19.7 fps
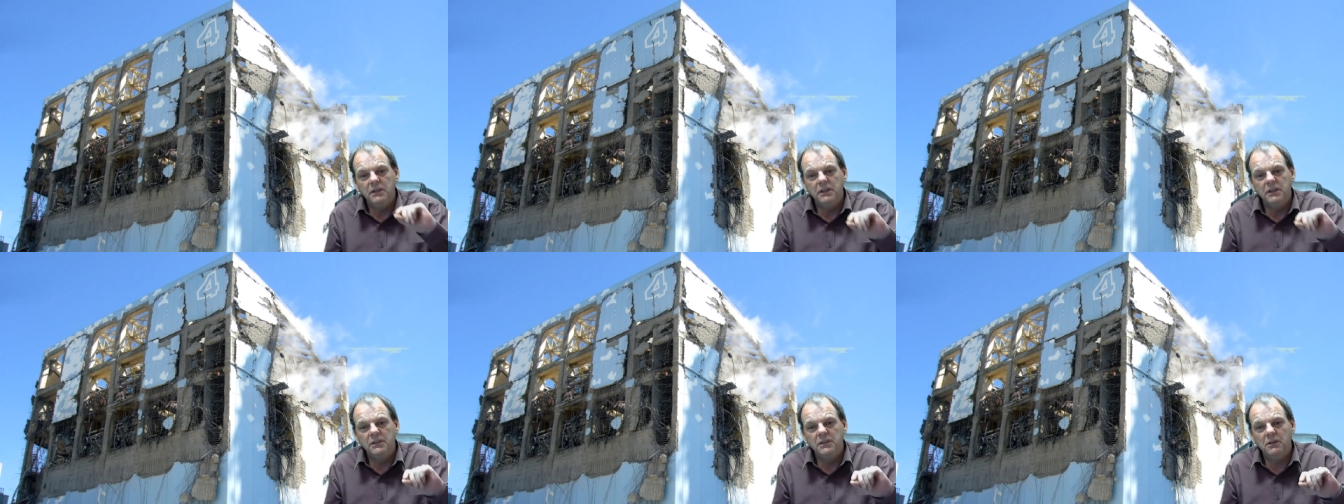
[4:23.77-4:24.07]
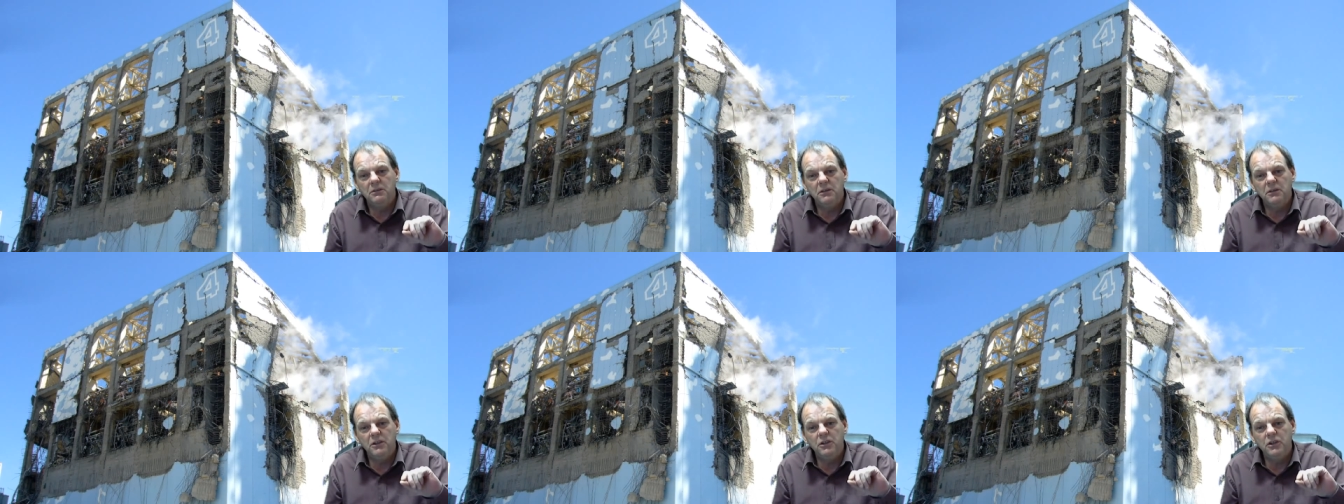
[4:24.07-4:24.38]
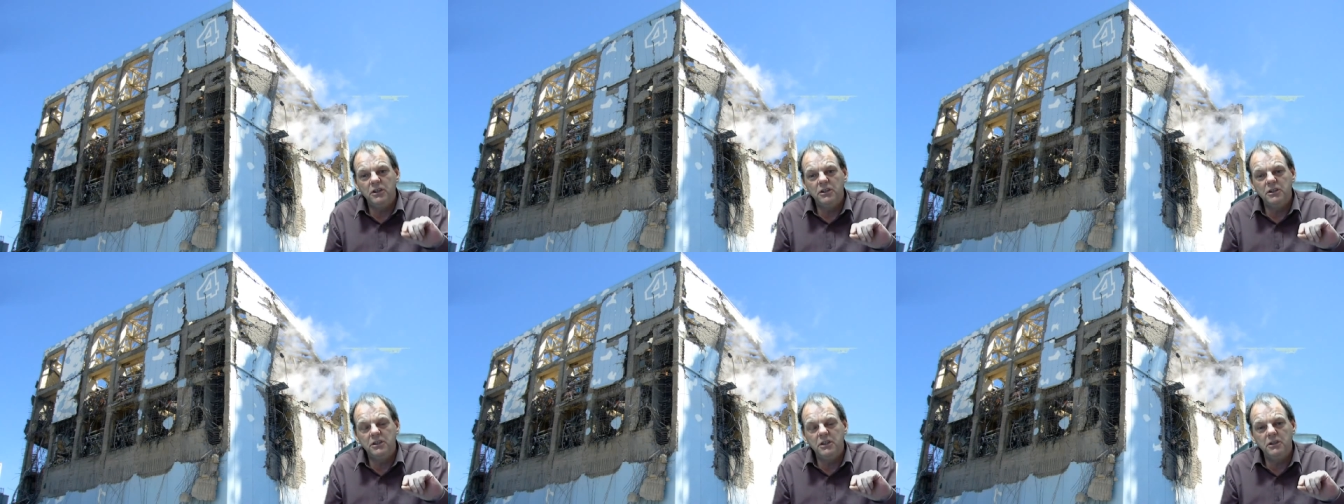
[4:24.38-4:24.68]
so
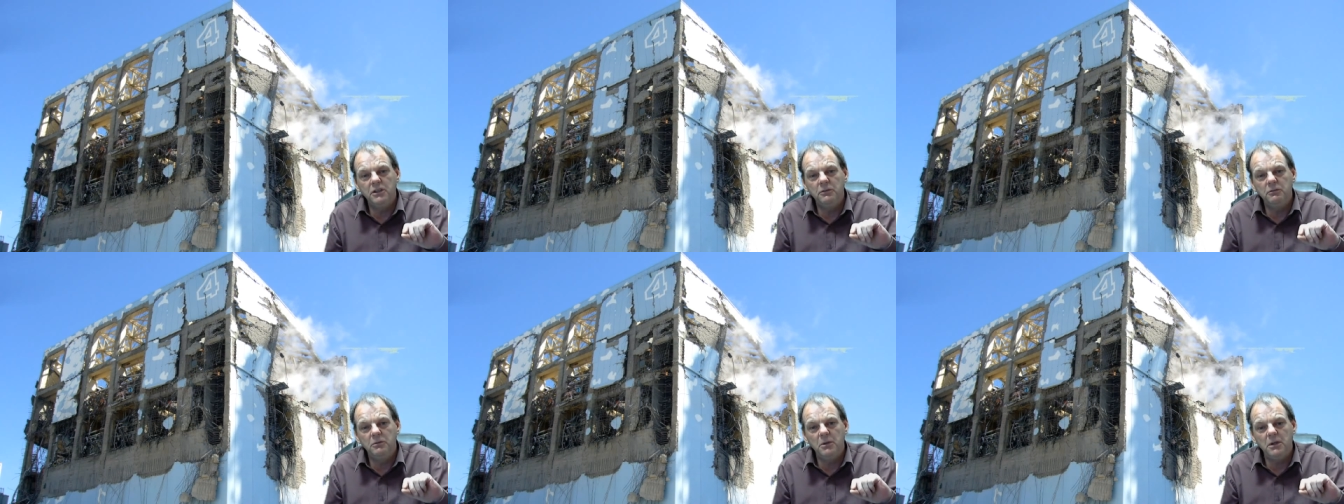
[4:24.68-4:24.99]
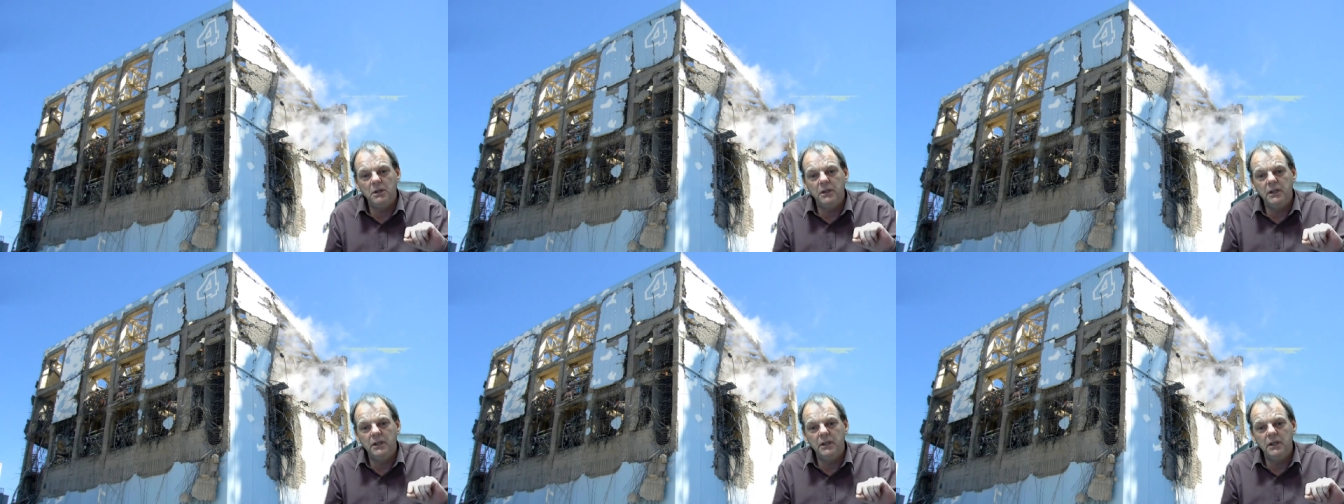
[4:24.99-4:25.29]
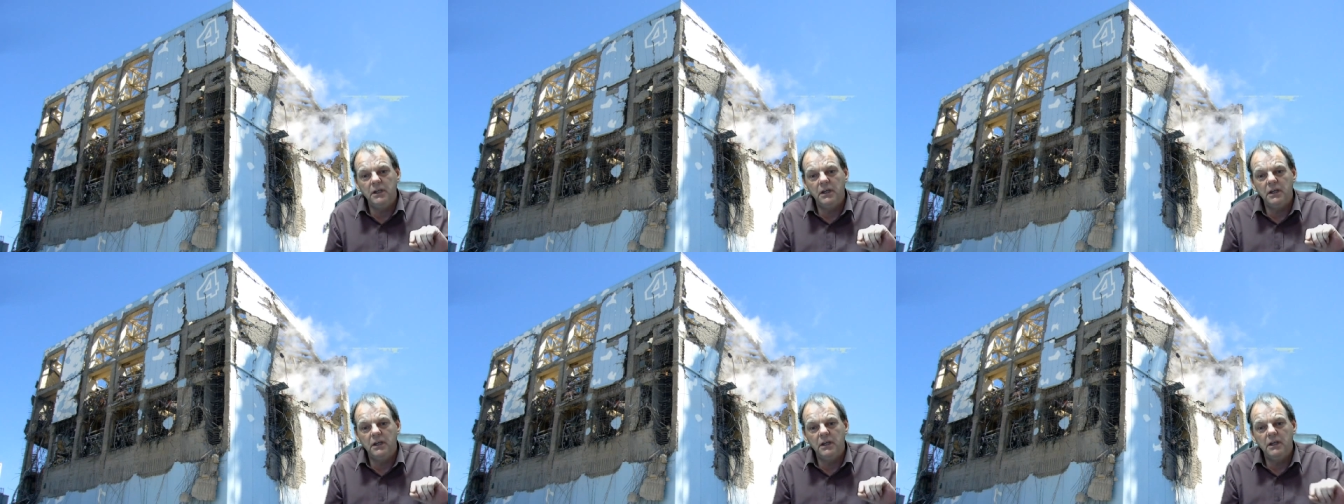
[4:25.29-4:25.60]
you can see the
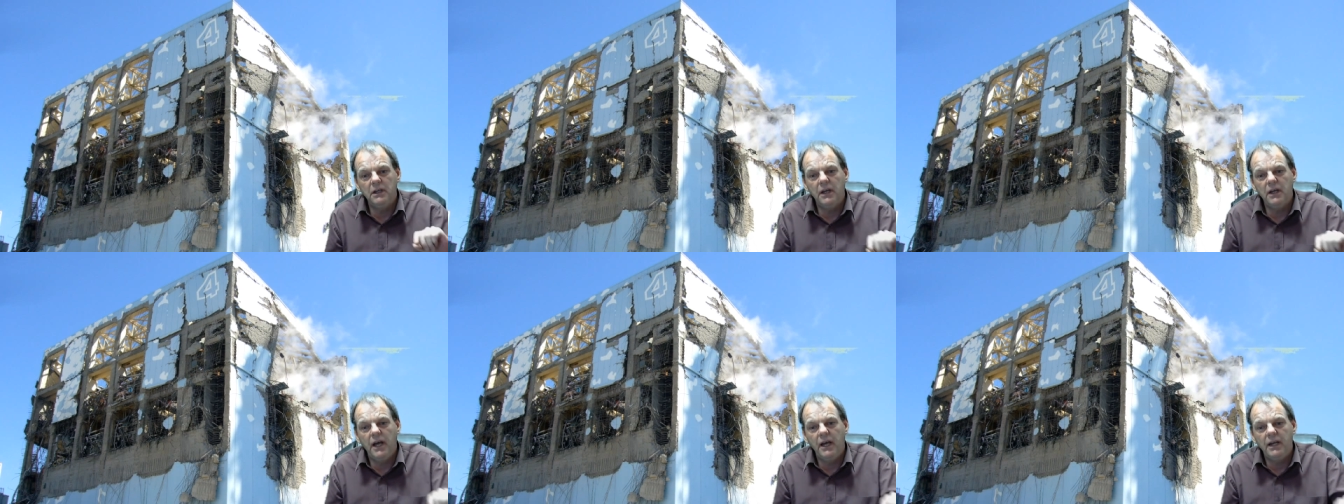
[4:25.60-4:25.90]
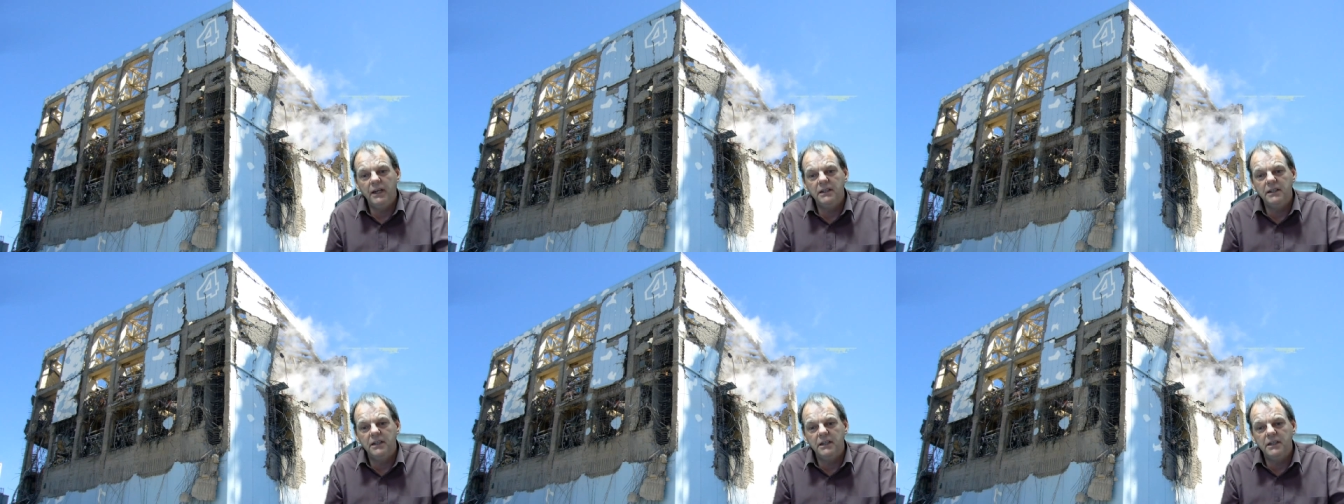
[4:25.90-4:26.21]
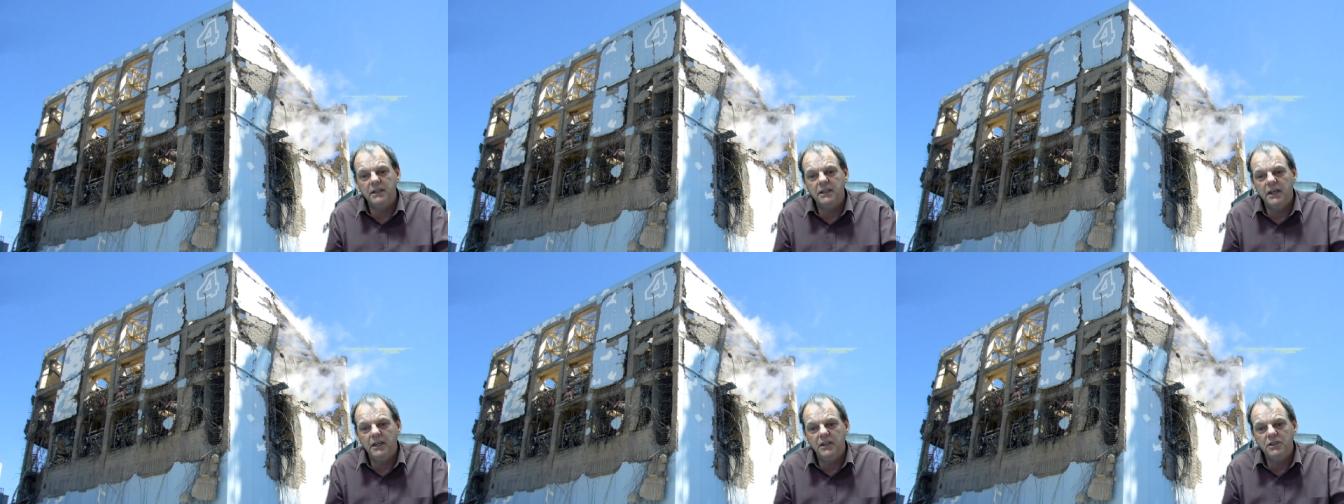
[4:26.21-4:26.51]
building uh, had a
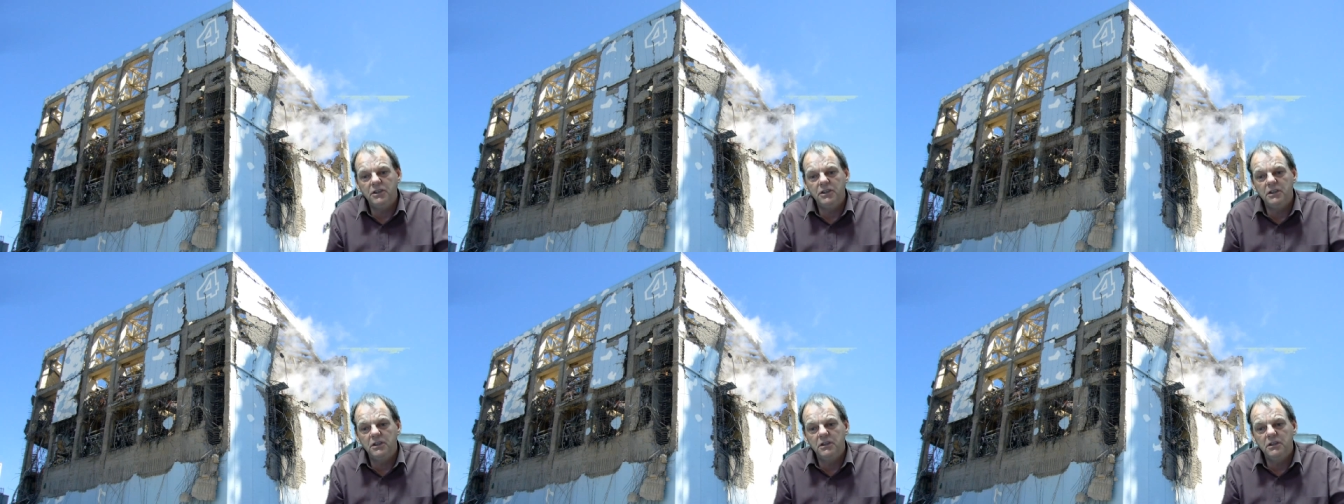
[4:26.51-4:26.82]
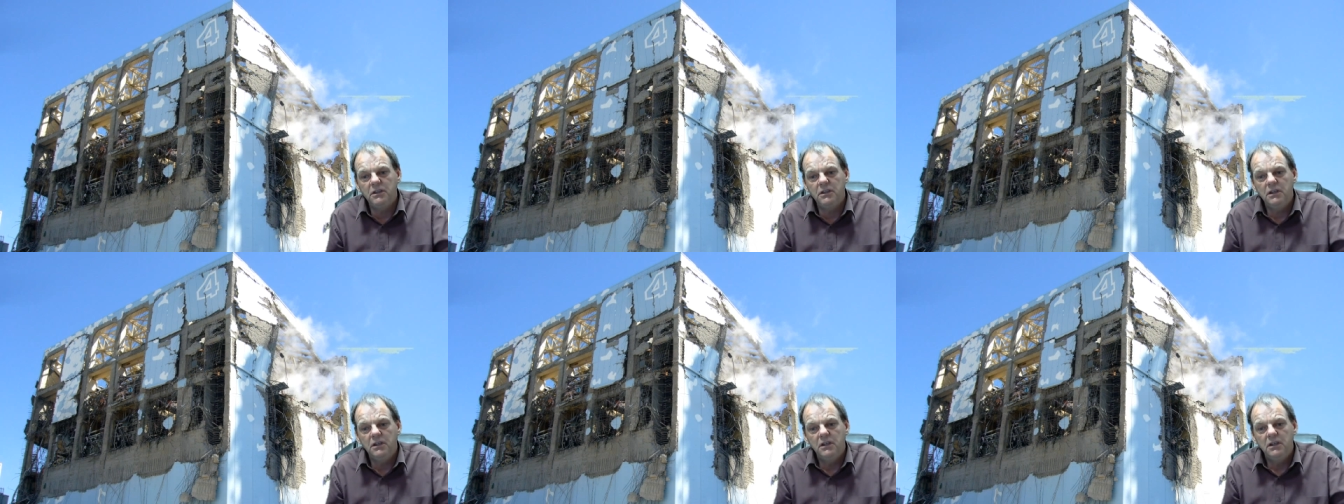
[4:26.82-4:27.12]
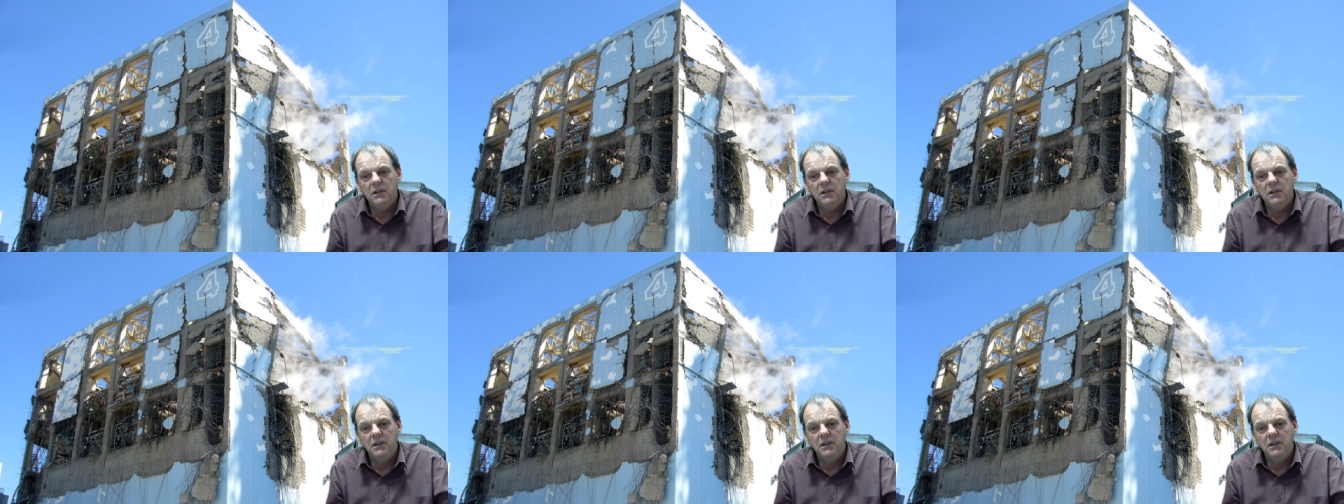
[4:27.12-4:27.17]
detonation